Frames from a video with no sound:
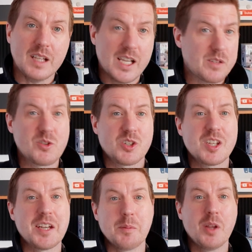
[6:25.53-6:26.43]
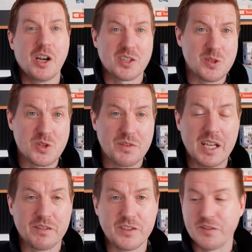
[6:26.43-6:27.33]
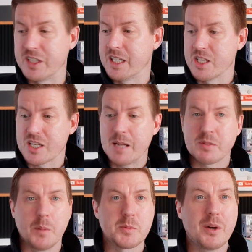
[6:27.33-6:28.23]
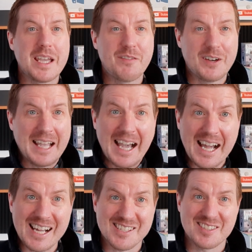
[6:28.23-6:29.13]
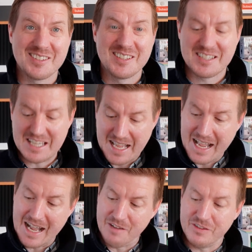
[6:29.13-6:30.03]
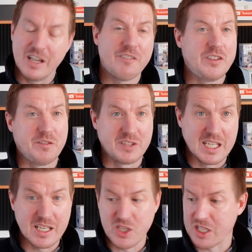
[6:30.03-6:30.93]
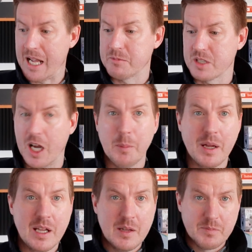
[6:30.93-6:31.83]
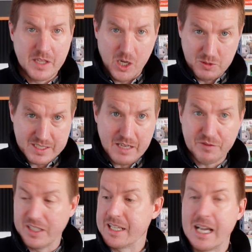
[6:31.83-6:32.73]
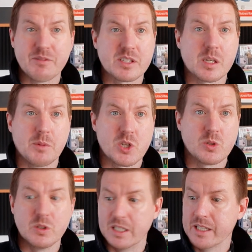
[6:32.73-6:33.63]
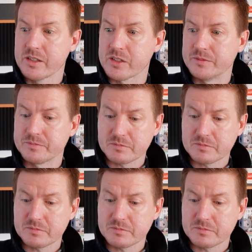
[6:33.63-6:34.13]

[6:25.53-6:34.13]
as I've just said, I'm not a huge fan of 15-inch laptops, but if I had to have a 15-inch laptop, I would definitely have this on my shortlist.